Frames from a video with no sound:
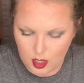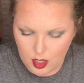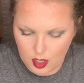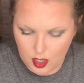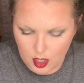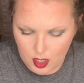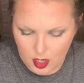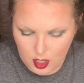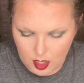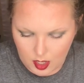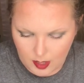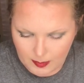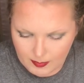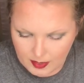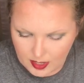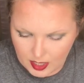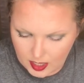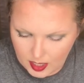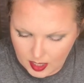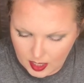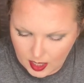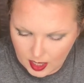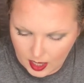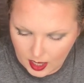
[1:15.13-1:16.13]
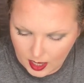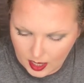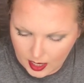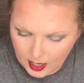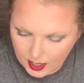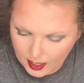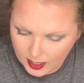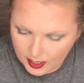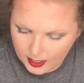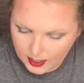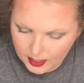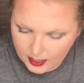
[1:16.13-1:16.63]

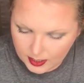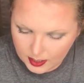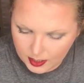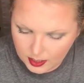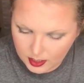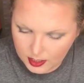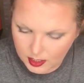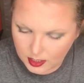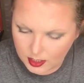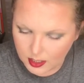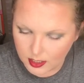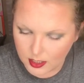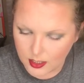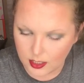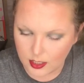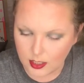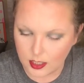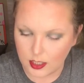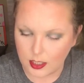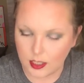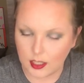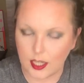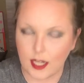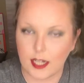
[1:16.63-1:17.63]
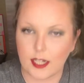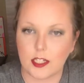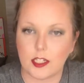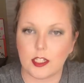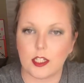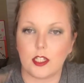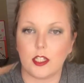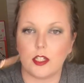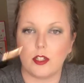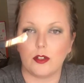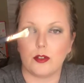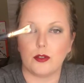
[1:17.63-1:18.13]
I like to
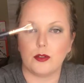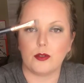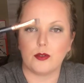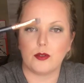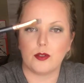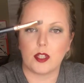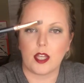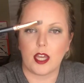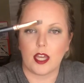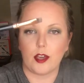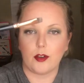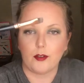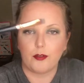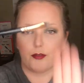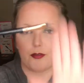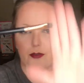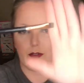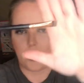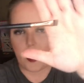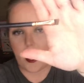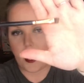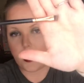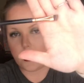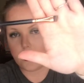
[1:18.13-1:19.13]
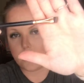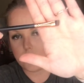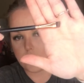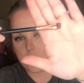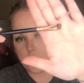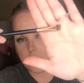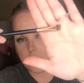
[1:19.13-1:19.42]
use a flat